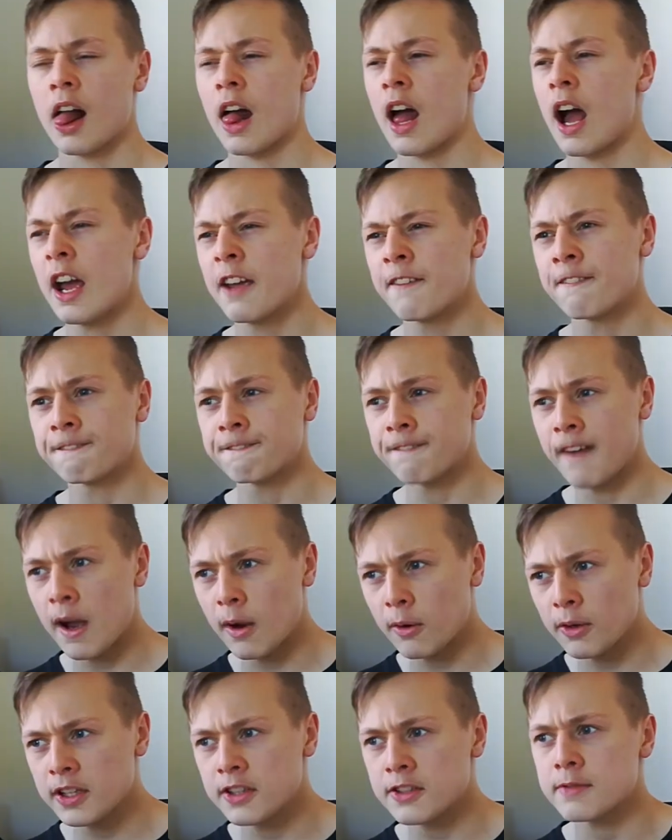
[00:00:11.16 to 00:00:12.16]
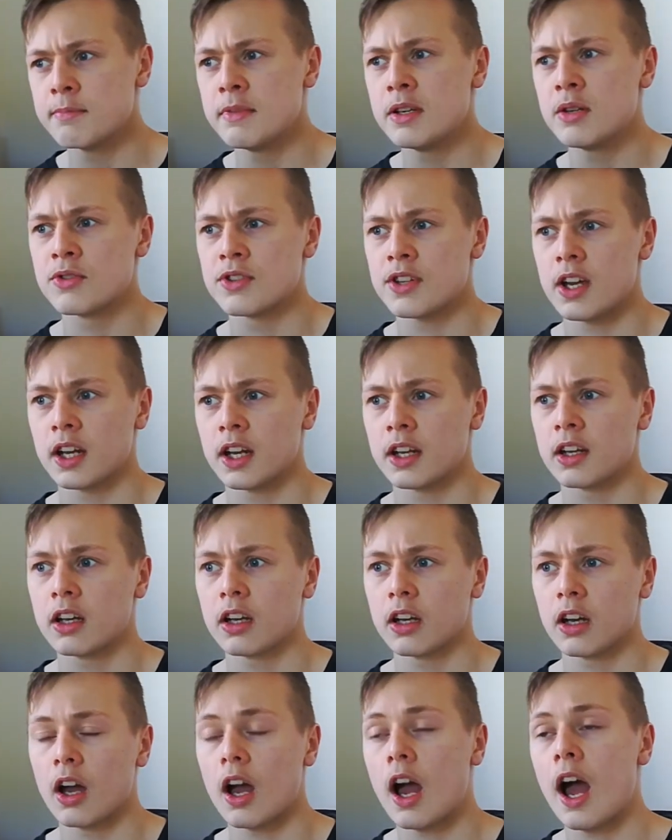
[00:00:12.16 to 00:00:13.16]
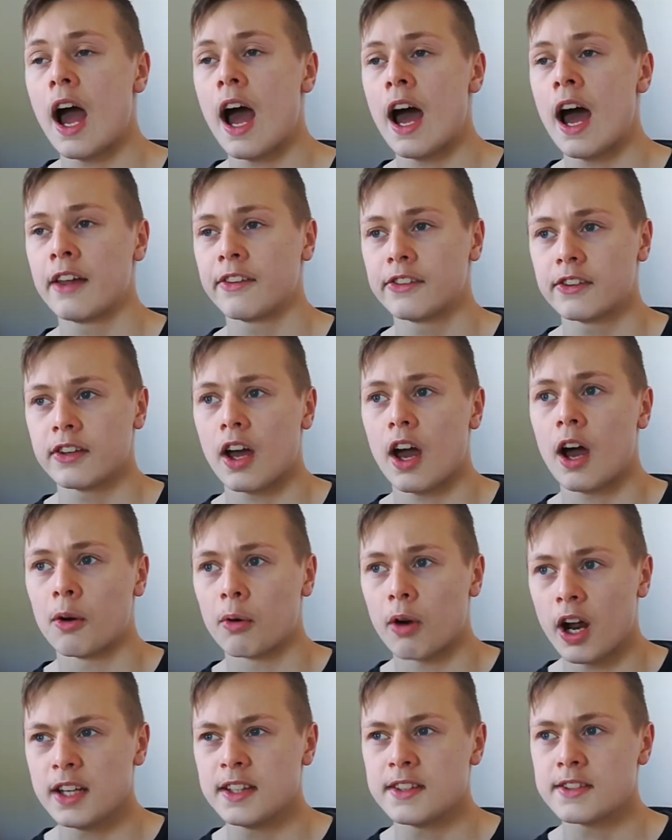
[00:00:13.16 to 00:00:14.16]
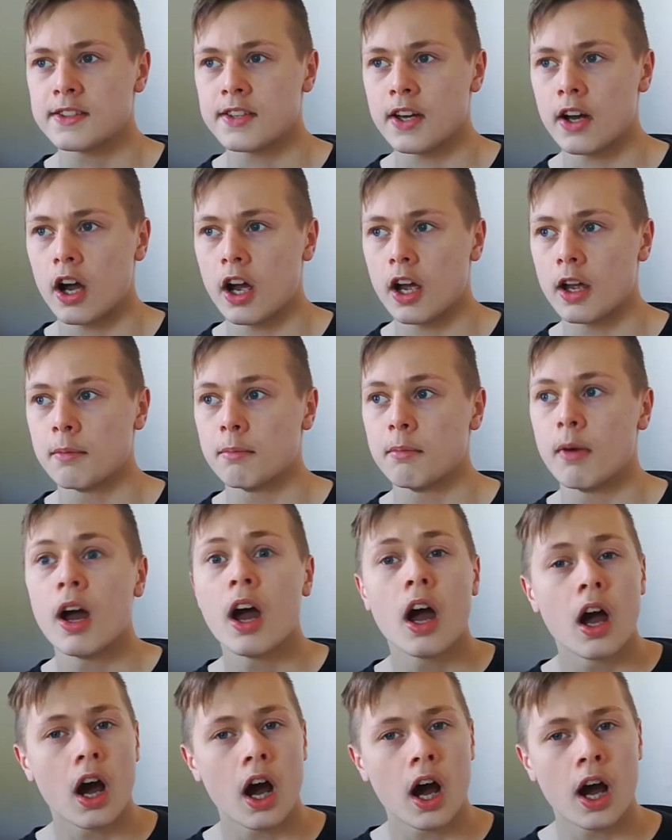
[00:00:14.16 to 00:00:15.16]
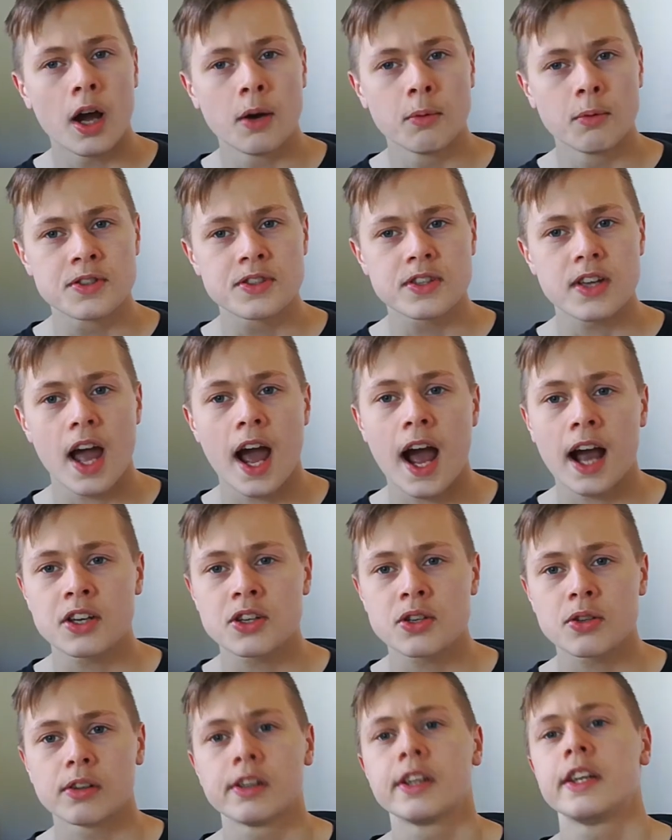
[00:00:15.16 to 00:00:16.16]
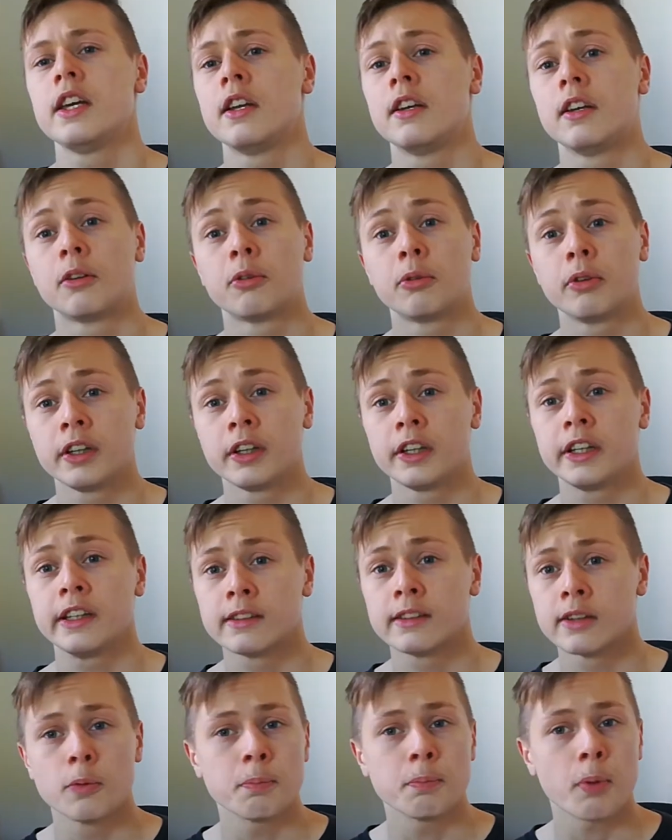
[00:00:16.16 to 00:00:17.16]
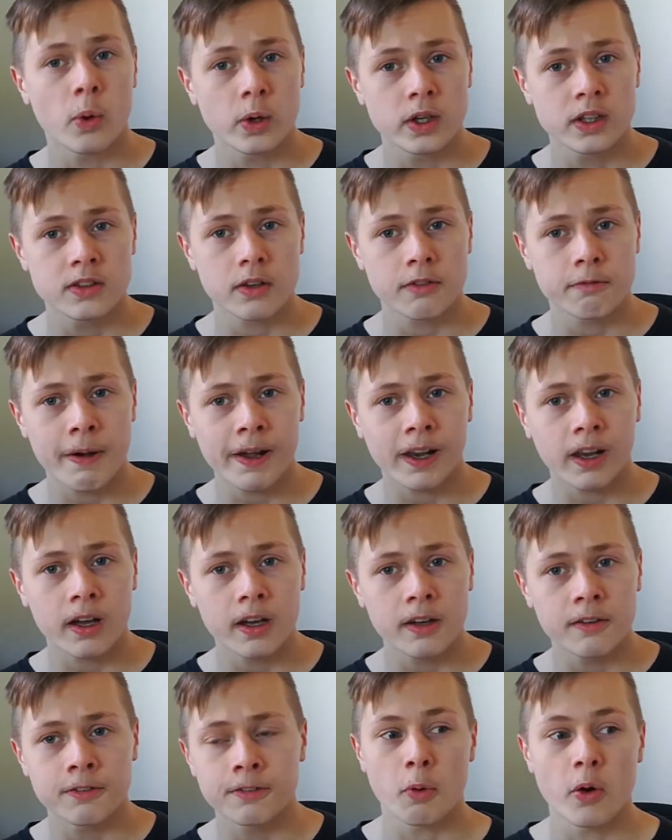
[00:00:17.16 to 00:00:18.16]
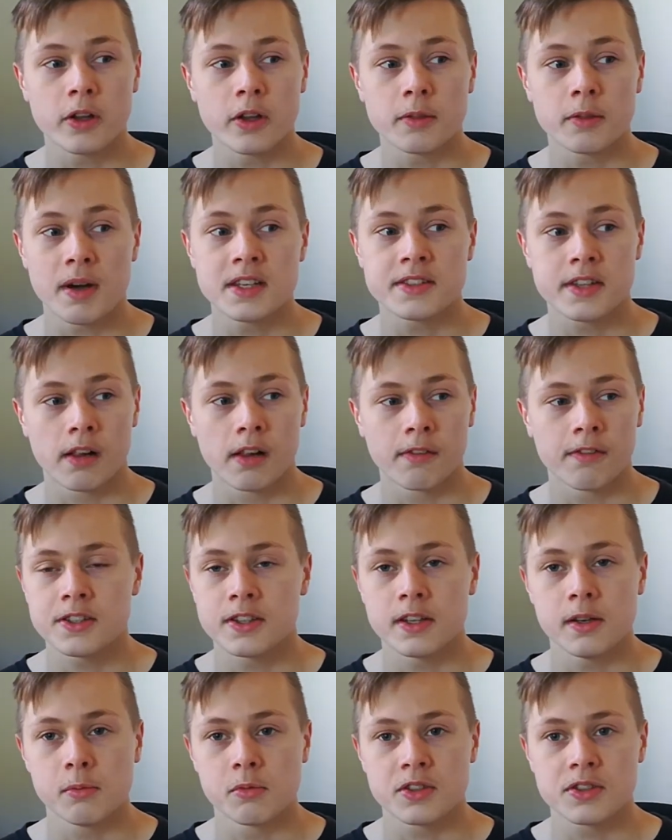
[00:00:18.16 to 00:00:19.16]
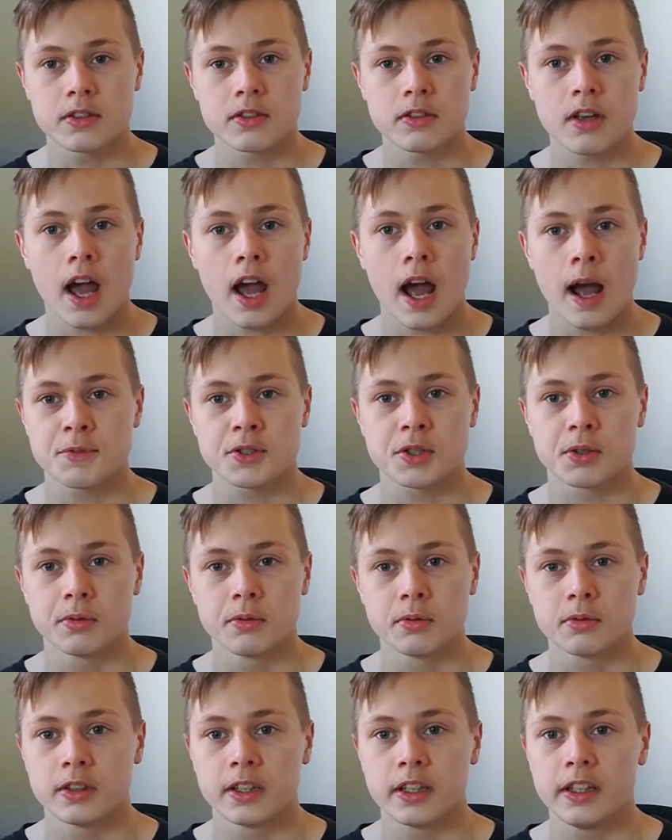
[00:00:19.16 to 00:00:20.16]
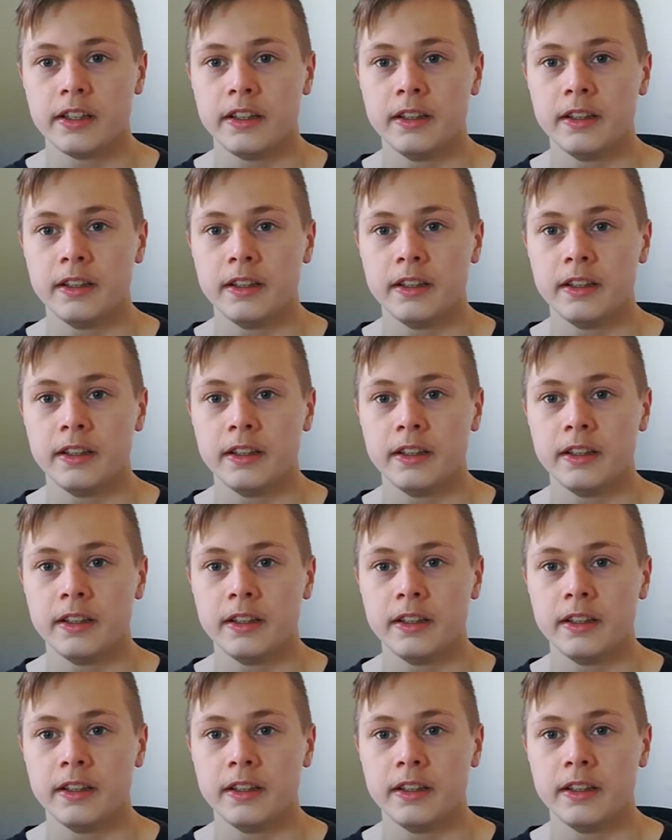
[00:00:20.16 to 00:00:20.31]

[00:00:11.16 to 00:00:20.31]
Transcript: I found his music at a right time. I was actually in a really low point of my life. My self-esteem was absolutely